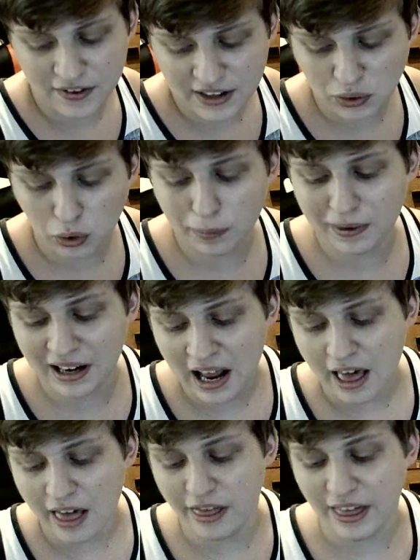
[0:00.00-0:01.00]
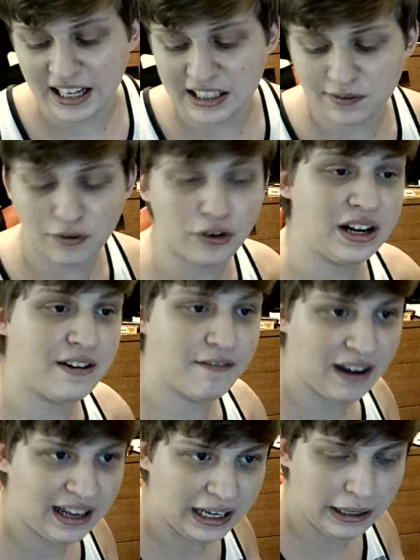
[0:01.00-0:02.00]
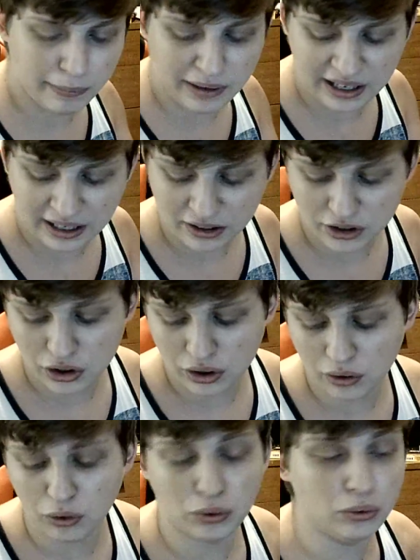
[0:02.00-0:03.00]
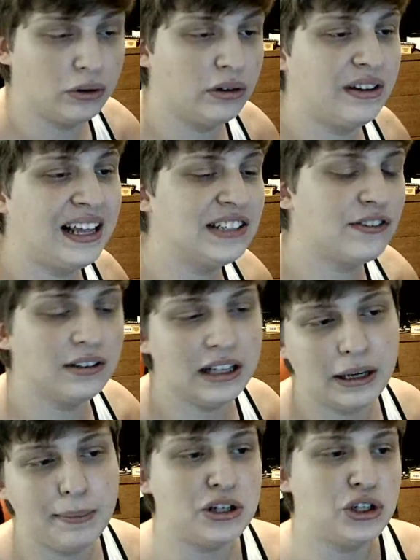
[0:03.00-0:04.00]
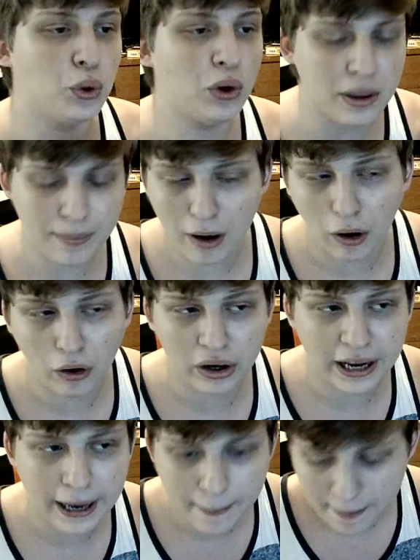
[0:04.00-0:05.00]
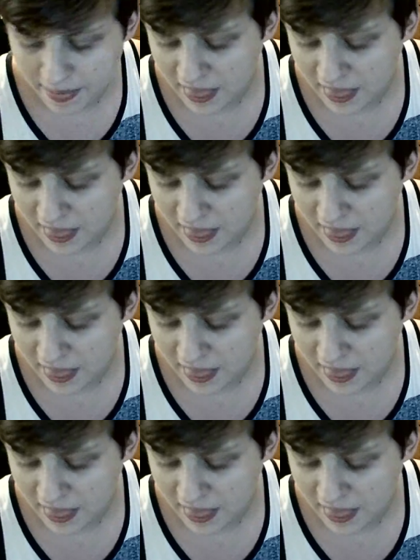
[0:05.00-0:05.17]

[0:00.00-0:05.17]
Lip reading: This would have been, thanks for inviting me thanks for letting me join the party.